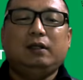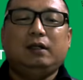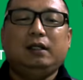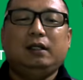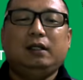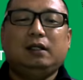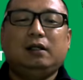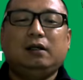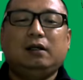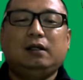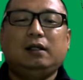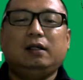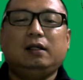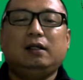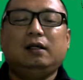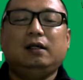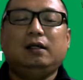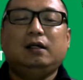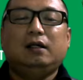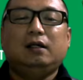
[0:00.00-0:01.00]
incurring
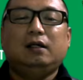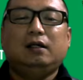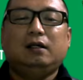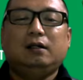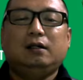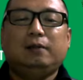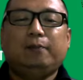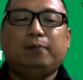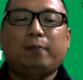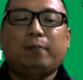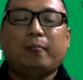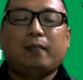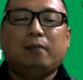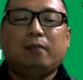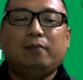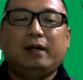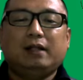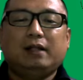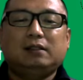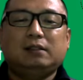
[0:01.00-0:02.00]

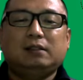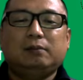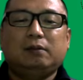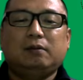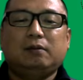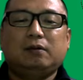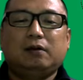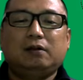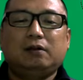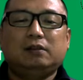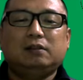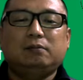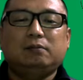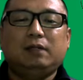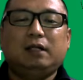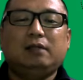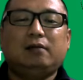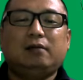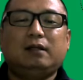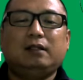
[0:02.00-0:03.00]
maximum cost,
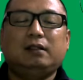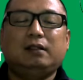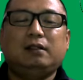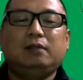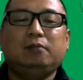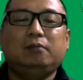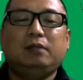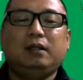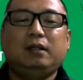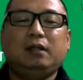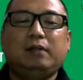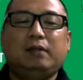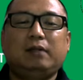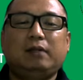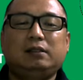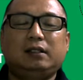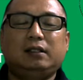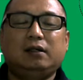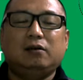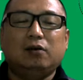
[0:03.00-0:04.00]
but rather
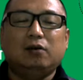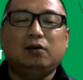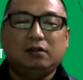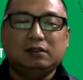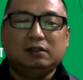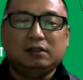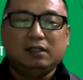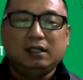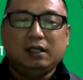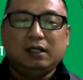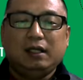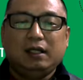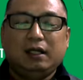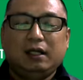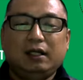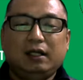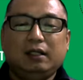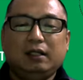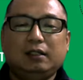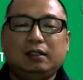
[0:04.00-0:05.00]
minimizing cost
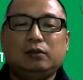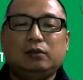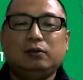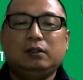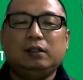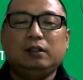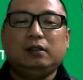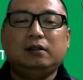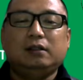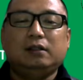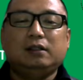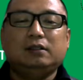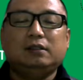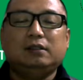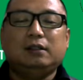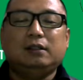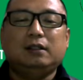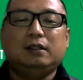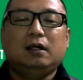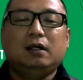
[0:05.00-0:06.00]
and to increase
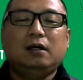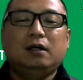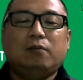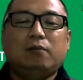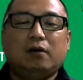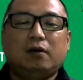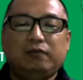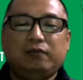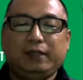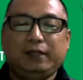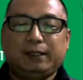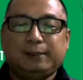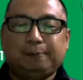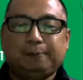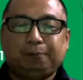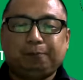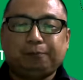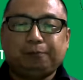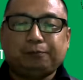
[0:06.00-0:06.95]
the profit.